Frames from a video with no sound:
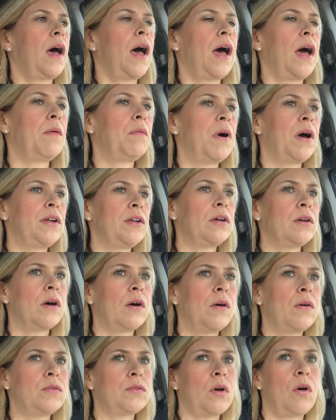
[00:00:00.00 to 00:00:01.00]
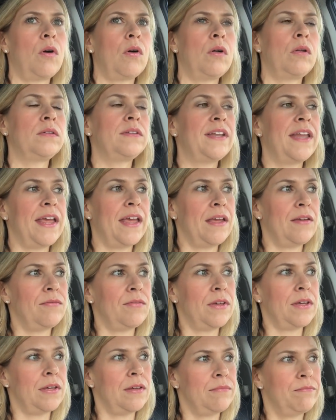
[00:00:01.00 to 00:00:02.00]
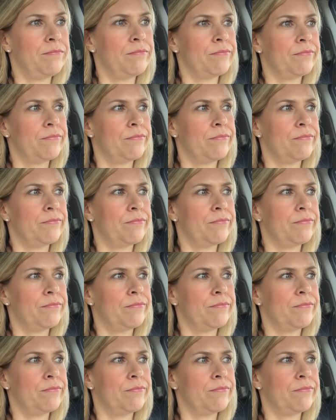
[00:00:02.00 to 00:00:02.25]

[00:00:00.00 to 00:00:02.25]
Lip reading: I want to go to Old Navy.